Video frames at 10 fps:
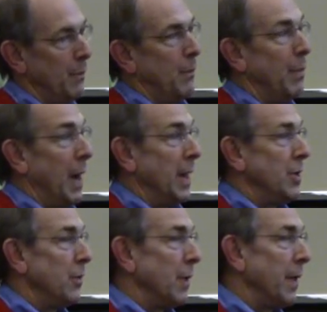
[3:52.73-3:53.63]
by
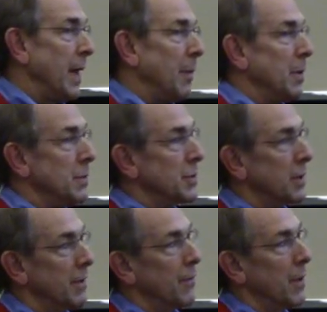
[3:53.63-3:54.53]
doing that, but it was
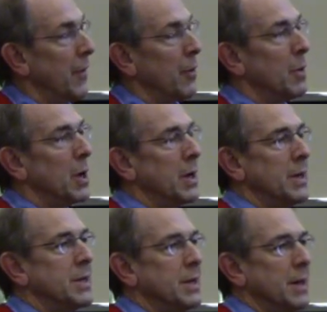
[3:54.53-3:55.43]
looking for other
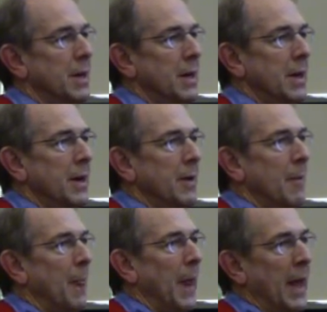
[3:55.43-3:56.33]
markets.
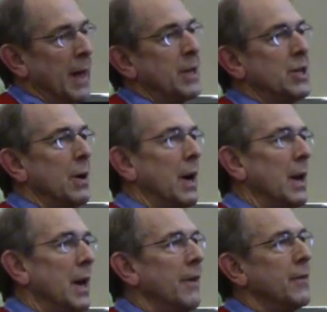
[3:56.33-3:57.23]
And so
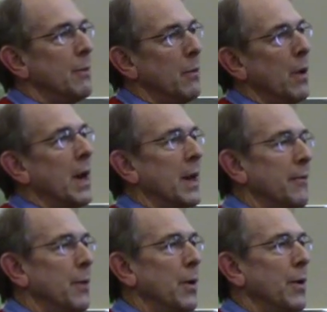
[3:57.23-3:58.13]
when I
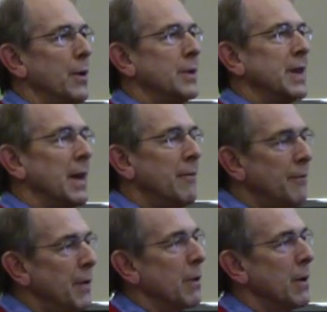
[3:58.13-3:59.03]
left both of those, I had
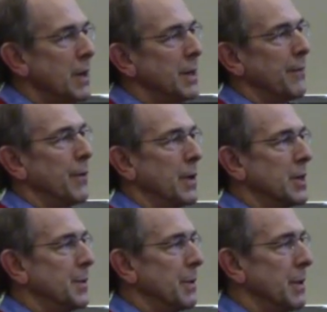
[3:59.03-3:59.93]
very different
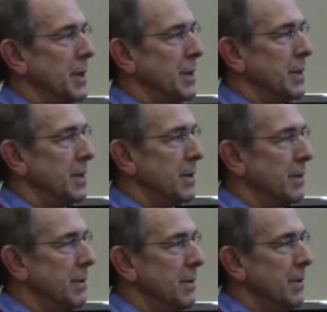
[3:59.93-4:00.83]
experiences.
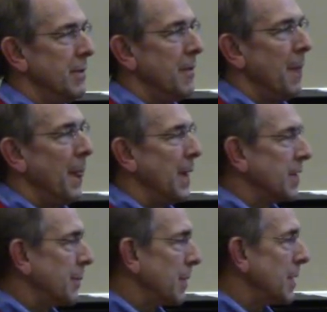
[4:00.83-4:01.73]
The
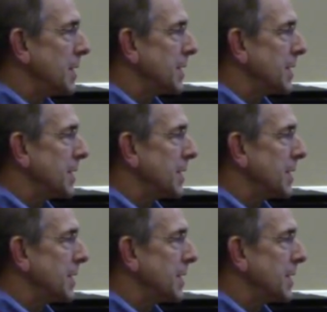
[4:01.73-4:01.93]
experience